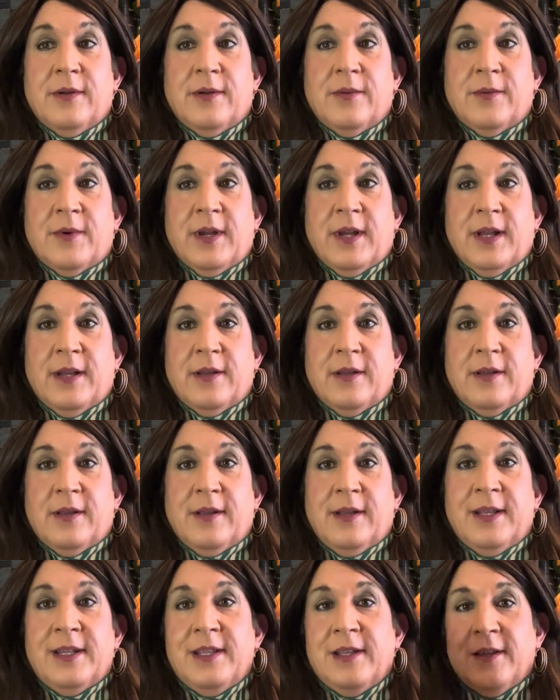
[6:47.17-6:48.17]
right?
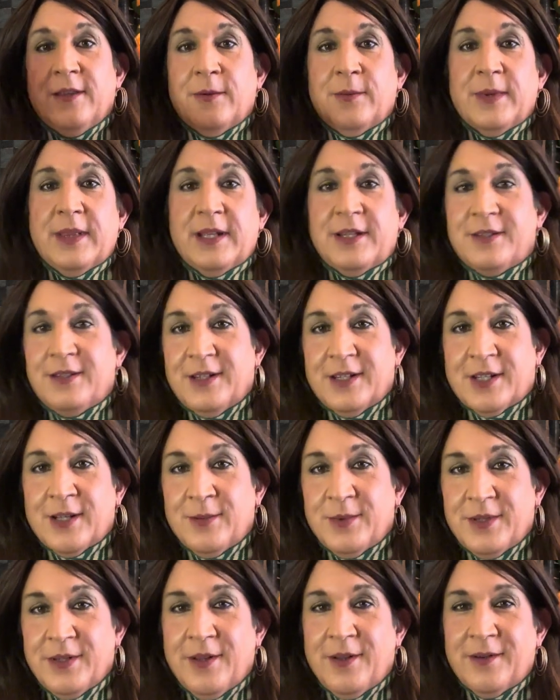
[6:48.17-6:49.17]
Any other religion that
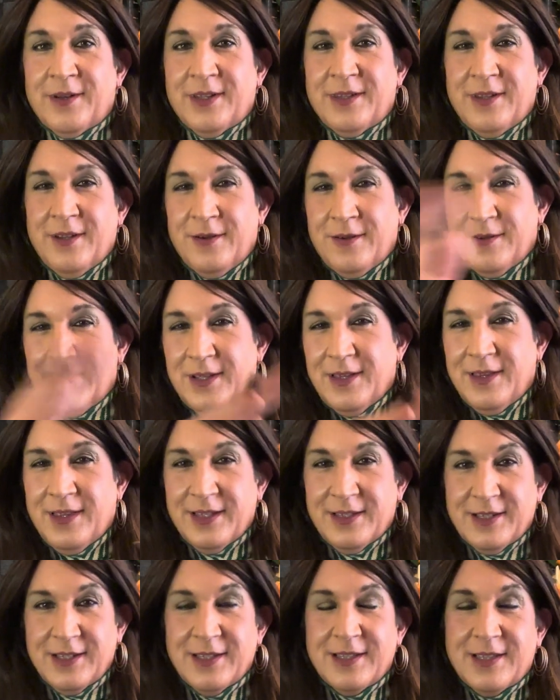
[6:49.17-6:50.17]
comes along, they say, oh yeah,
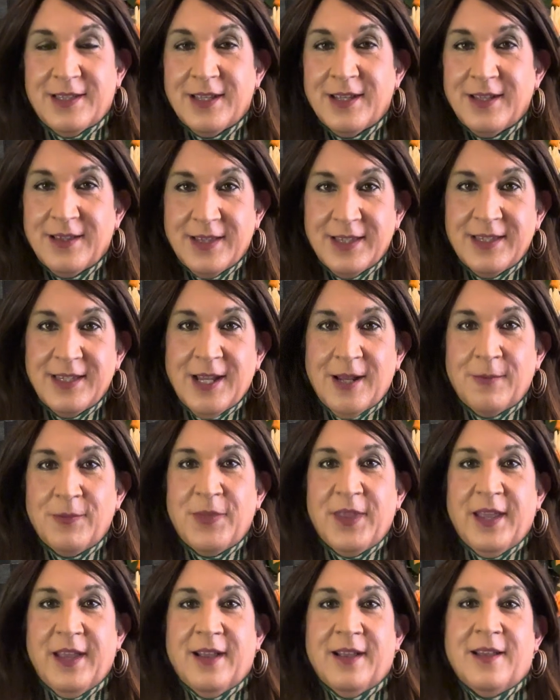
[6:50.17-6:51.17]
that's just the same
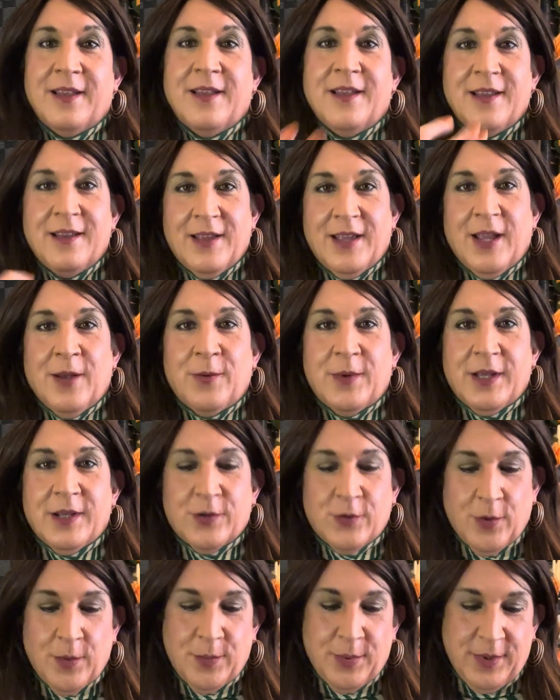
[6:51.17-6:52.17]
thing, and we
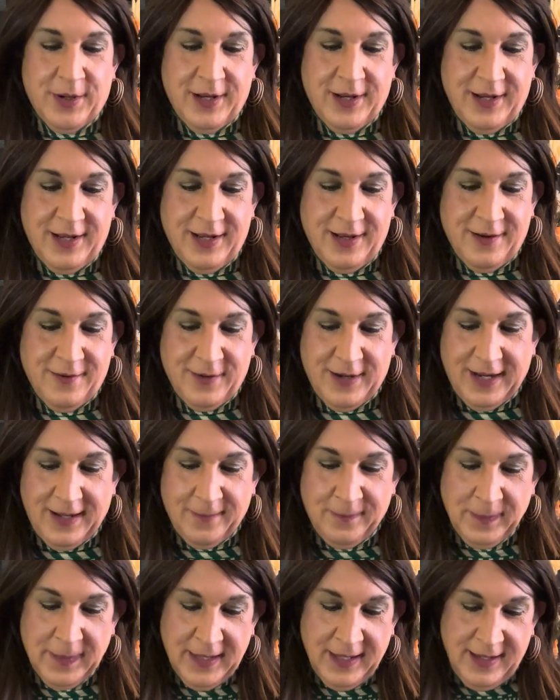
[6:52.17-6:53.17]
incorporate it in,
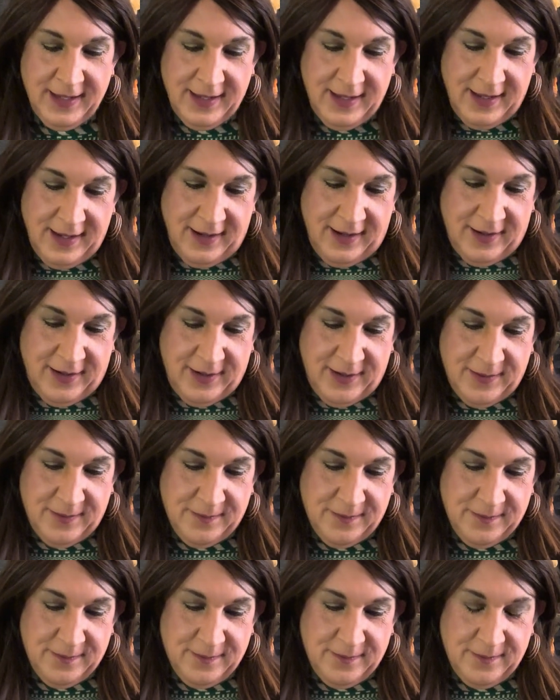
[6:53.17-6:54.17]
right?
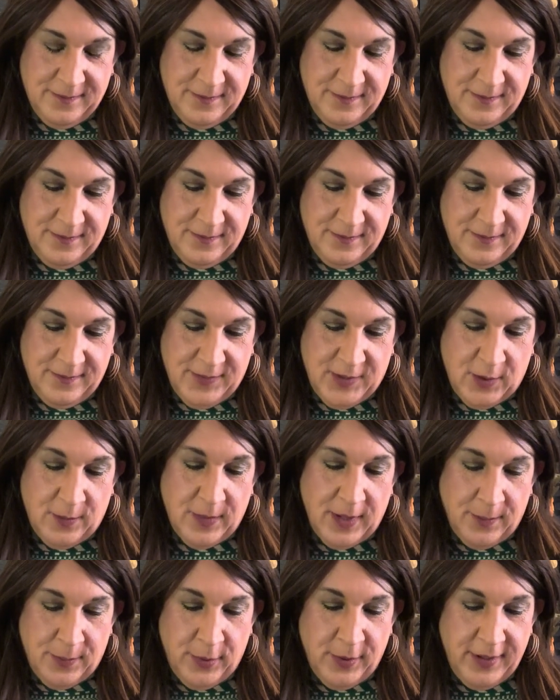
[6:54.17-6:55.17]
So
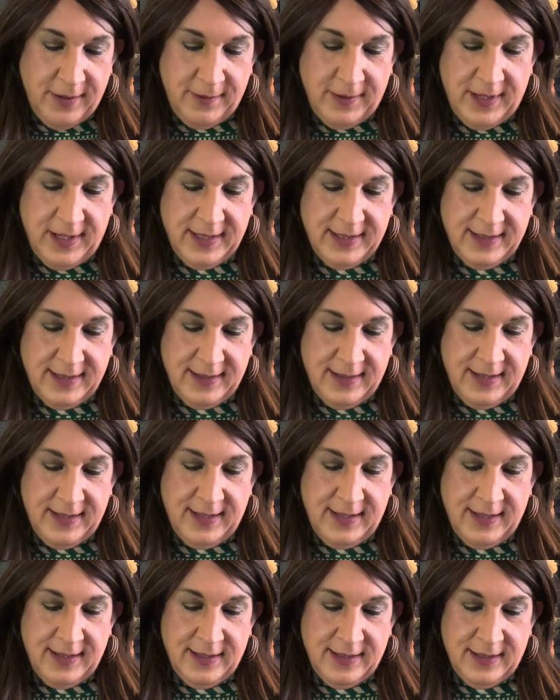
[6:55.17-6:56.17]
my point was that
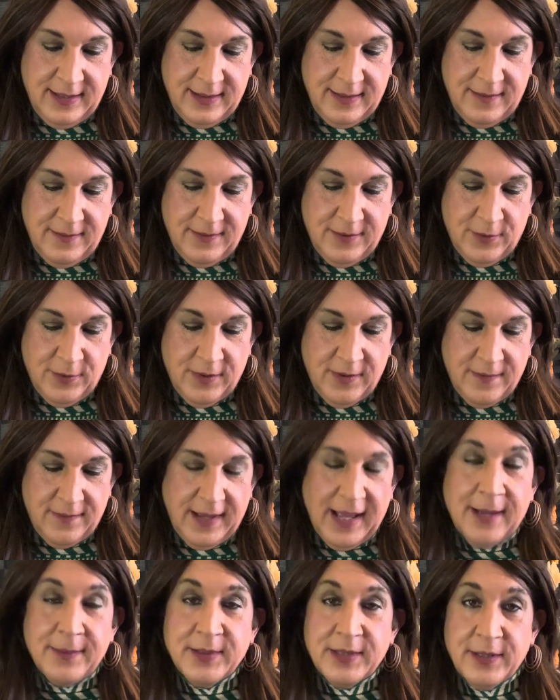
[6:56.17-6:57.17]
there's this sort of
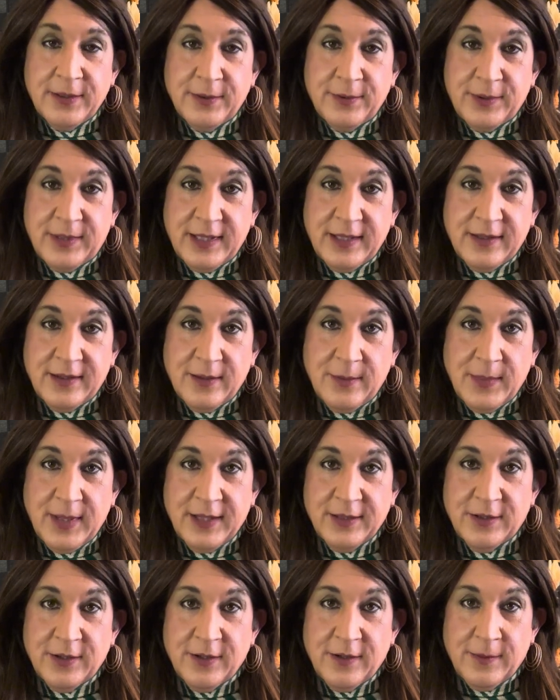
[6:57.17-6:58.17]
absolutism in
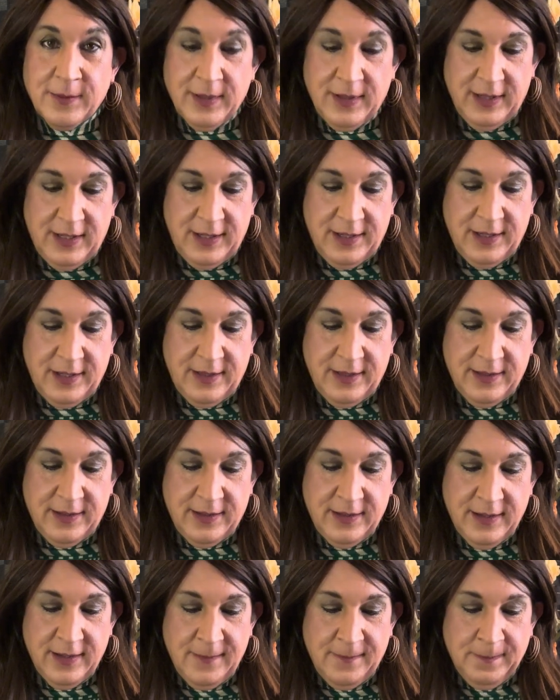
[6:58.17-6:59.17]
certain religions,
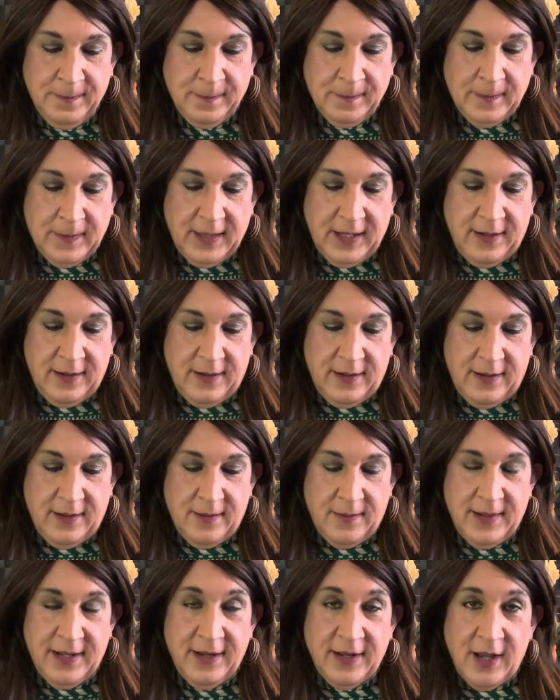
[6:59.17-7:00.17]

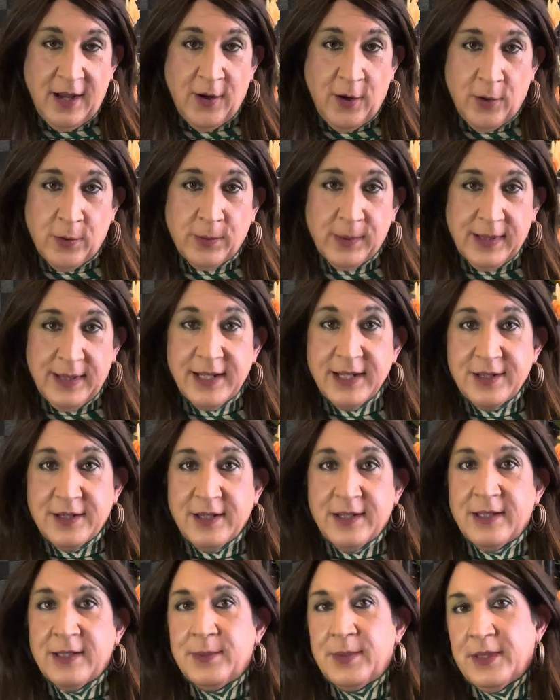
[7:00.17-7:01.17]
and not all
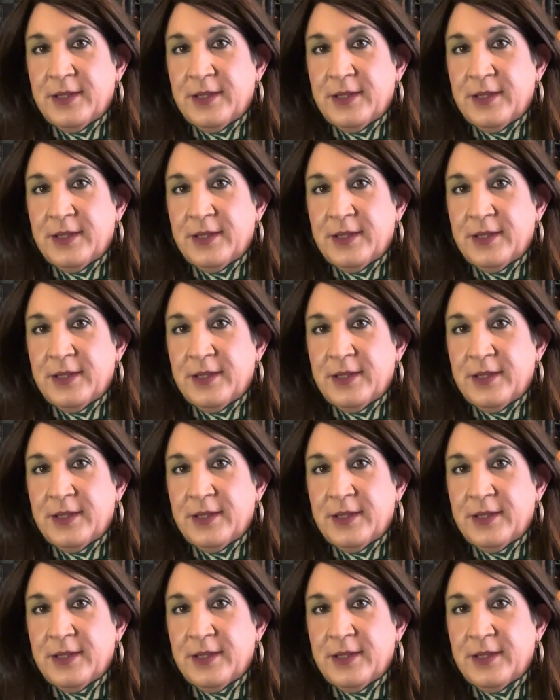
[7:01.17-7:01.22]
religions, but